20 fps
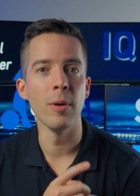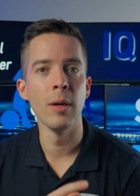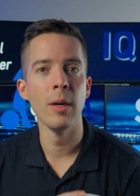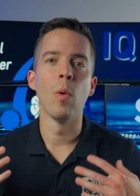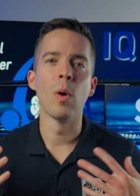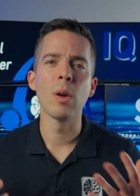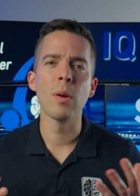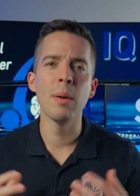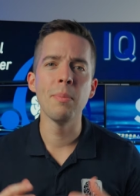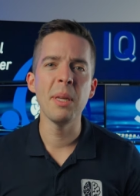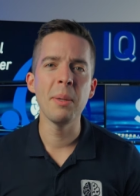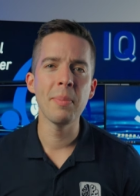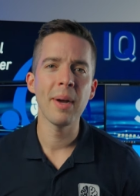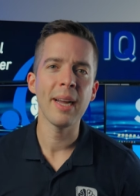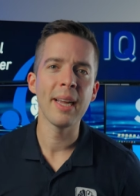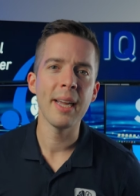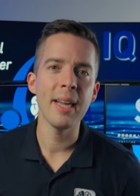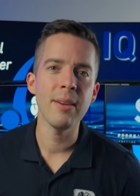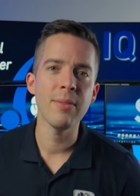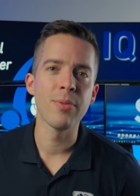What do I mean
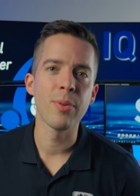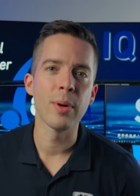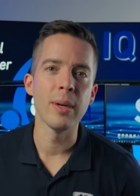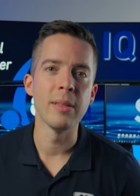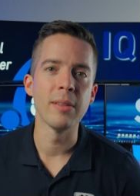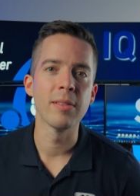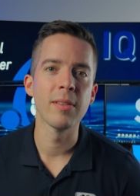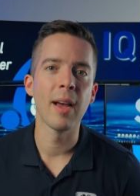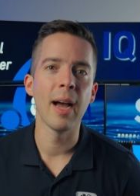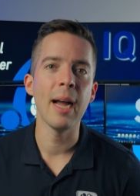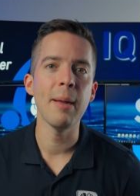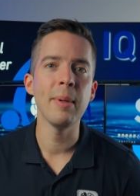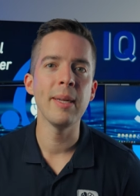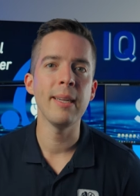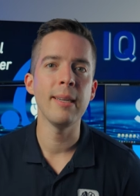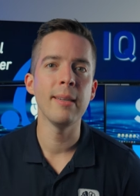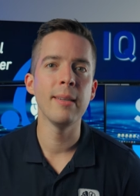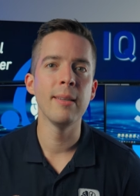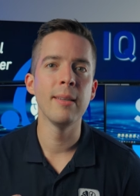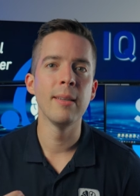by inference? I
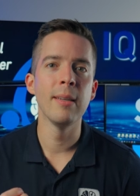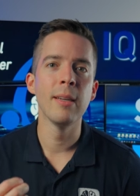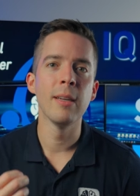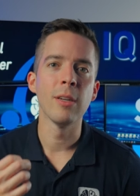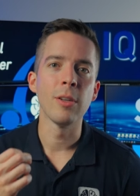mean,